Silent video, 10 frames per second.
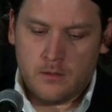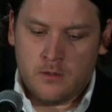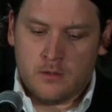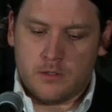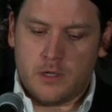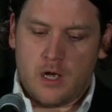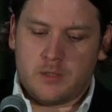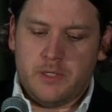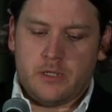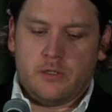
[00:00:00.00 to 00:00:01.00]
The document
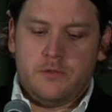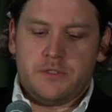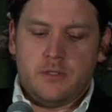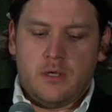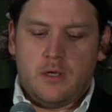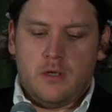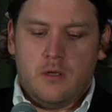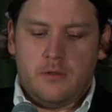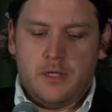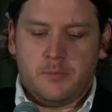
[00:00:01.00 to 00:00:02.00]
includes the
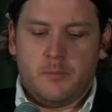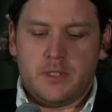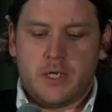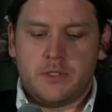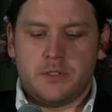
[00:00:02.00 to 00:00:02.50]
implementation